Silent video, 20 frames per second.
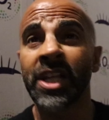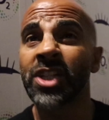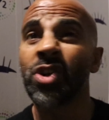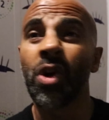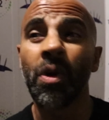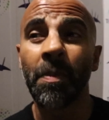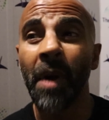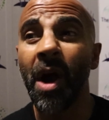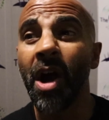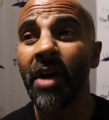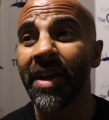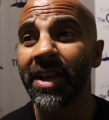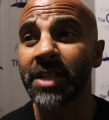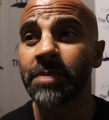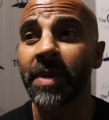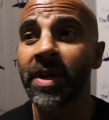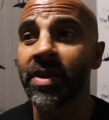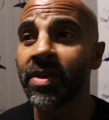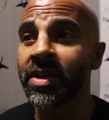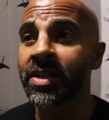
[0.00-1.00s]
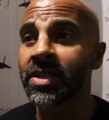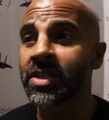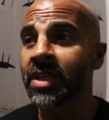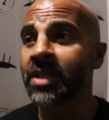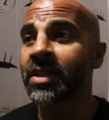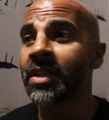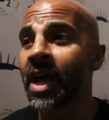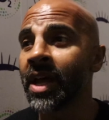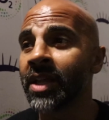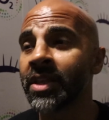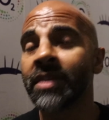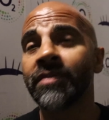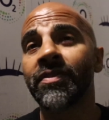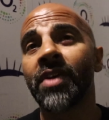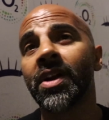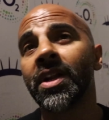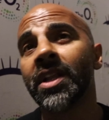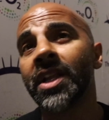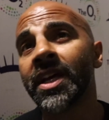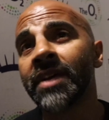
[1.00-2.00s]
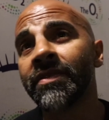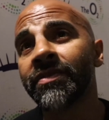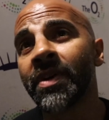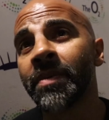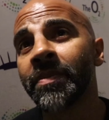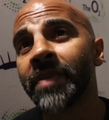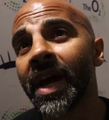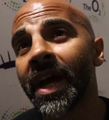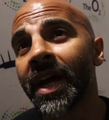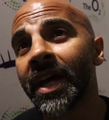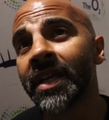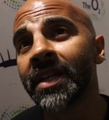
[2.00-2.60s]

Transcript: It's all part of experience, and, and they've got to learn from that.